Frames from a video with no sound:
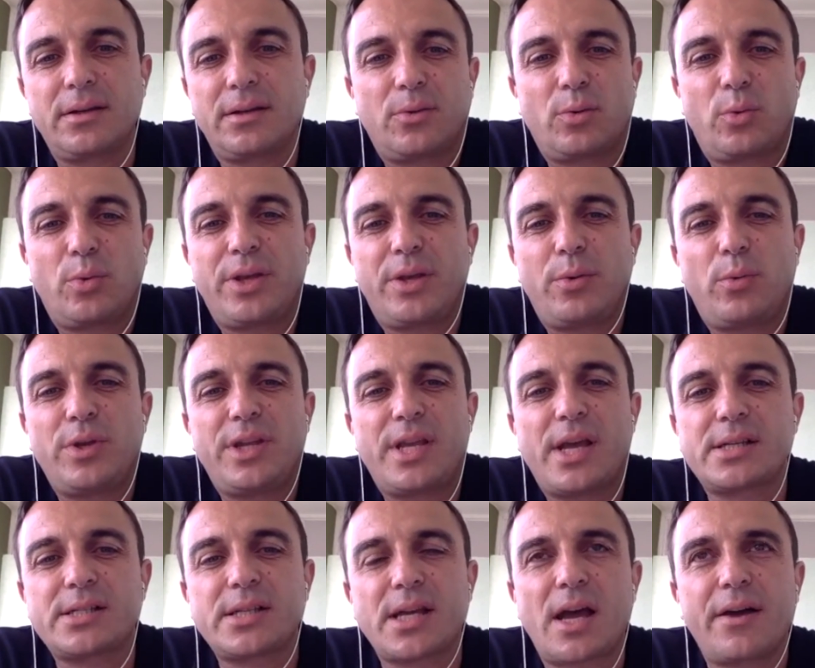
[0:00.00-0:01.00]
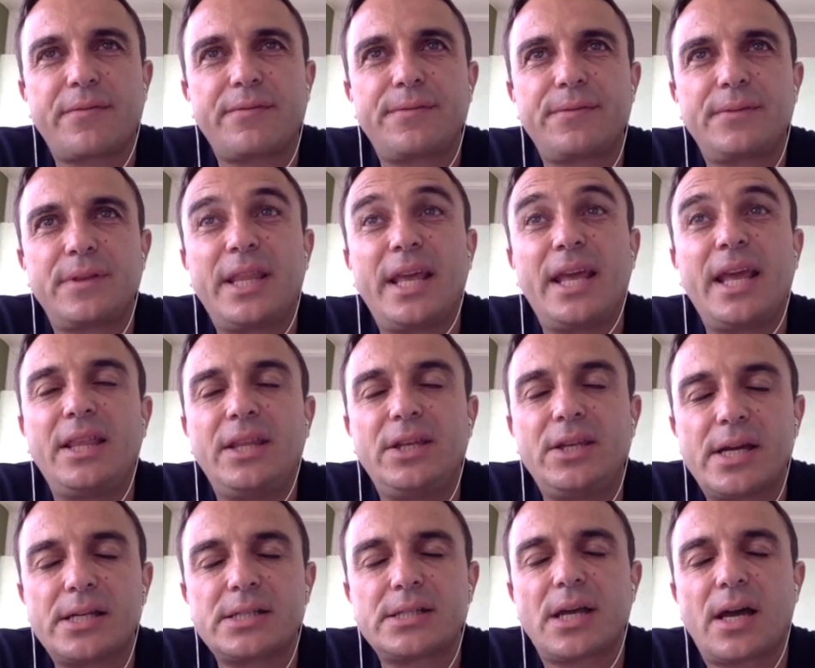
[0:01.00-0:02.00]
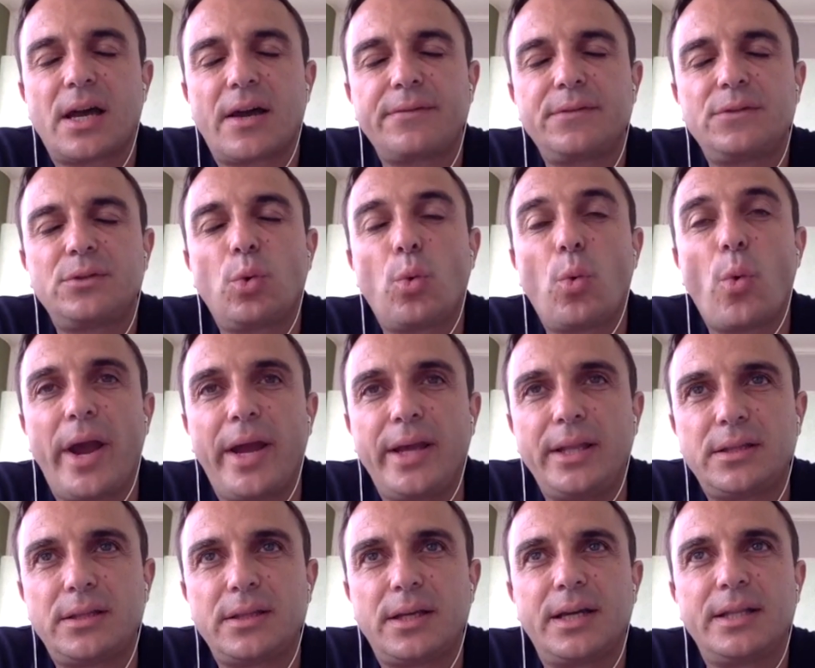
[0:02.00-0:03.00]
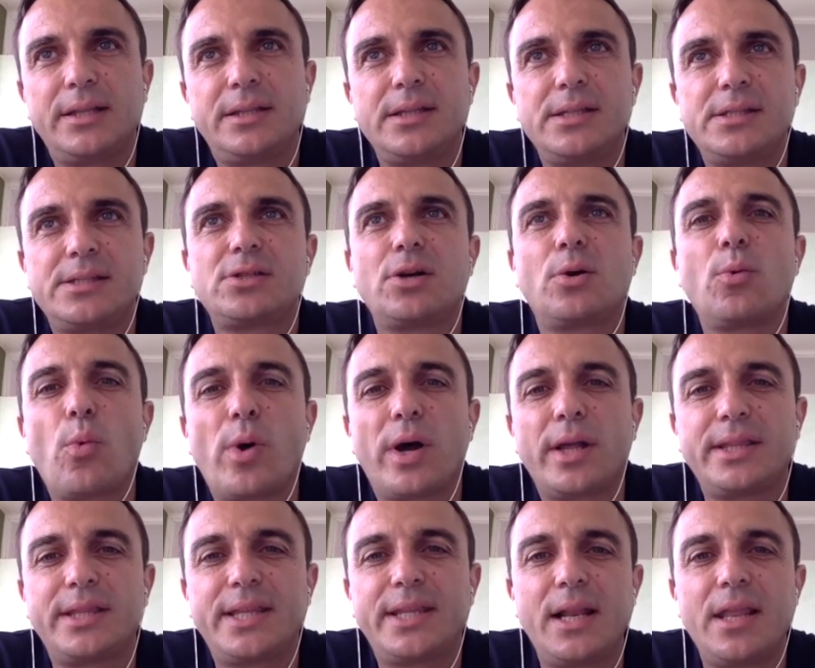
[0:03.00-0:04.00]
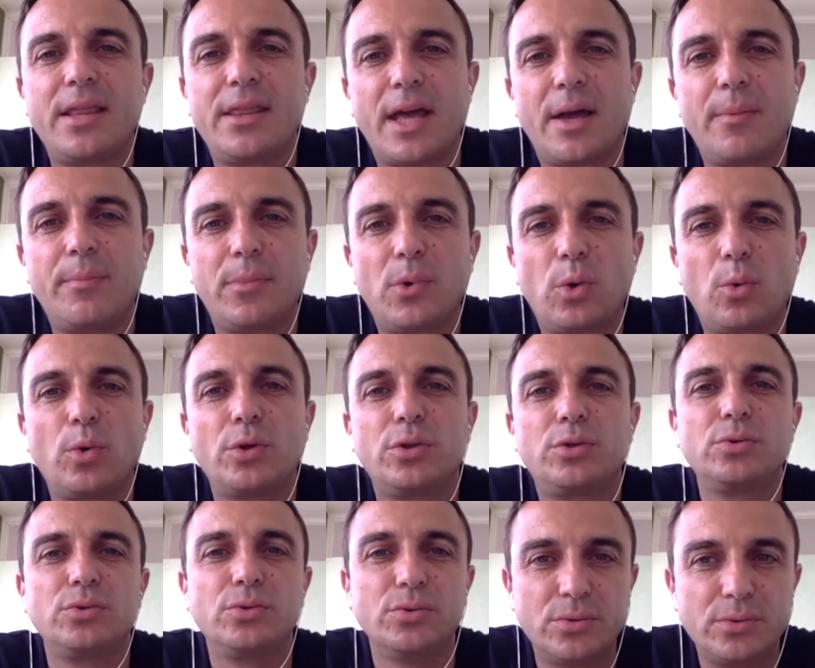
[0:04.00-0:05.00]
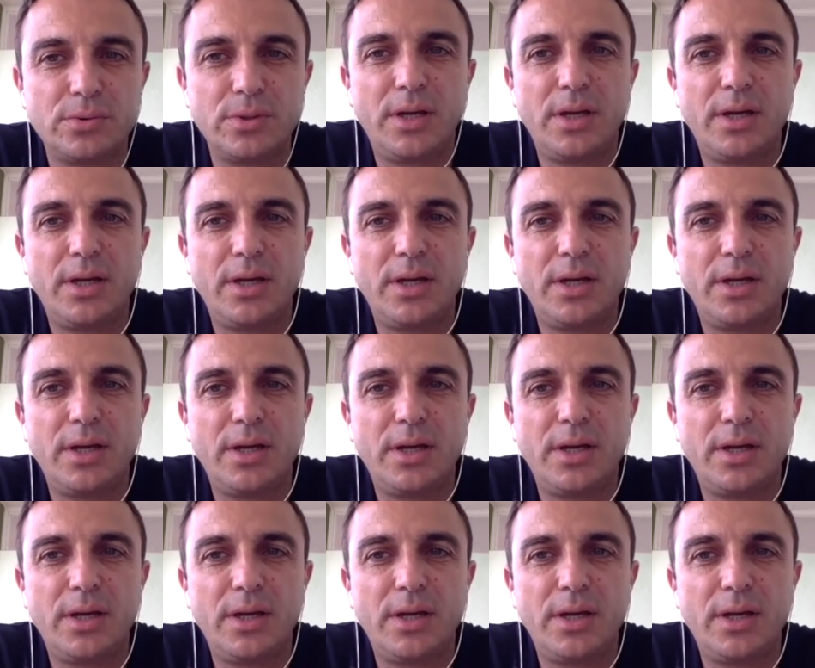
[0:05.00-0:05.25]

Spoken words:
they just have to wait until someone tells them what to do.